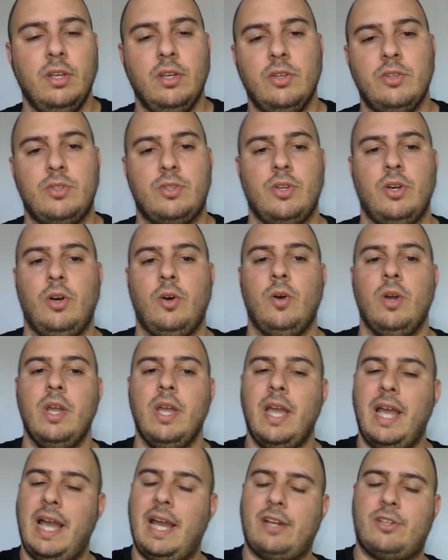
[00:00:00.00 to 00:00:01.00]
So
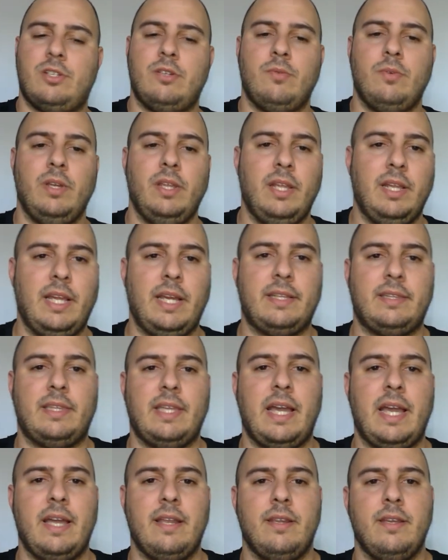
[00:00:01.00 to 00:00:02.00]
I actually really liked
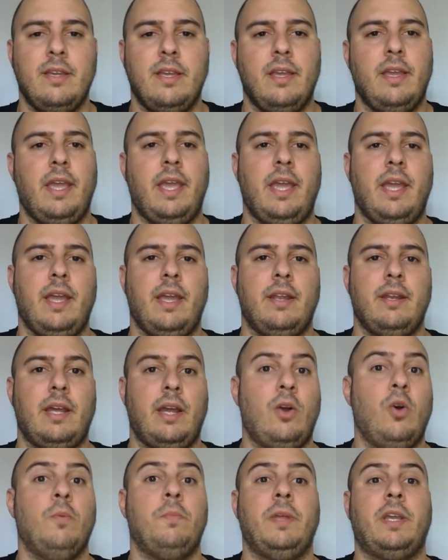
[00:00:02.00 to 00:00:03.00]
that. And I
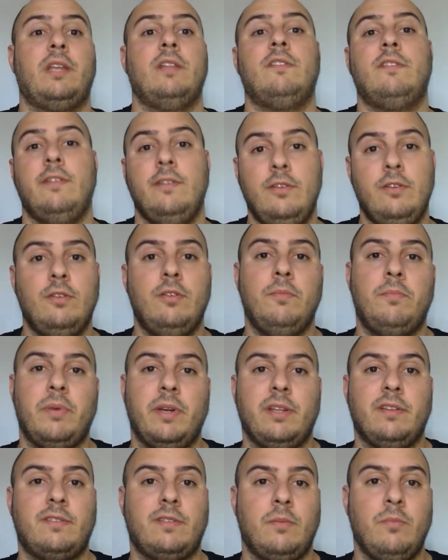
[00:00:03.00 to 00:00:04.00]
hope they continue to
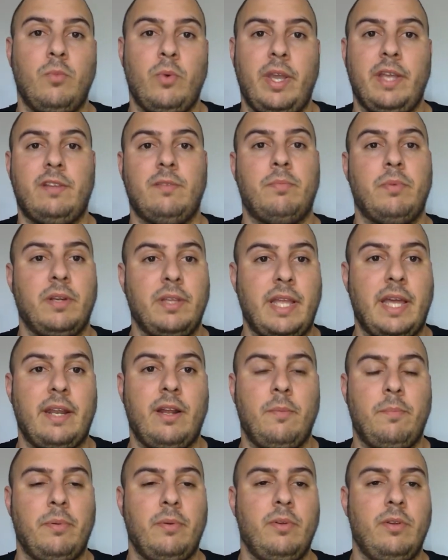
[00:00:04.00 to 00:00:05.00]
bring some way to bring that
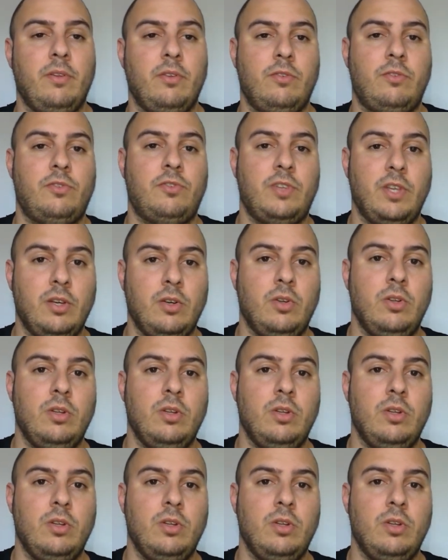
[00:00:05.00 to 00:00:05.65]
up still.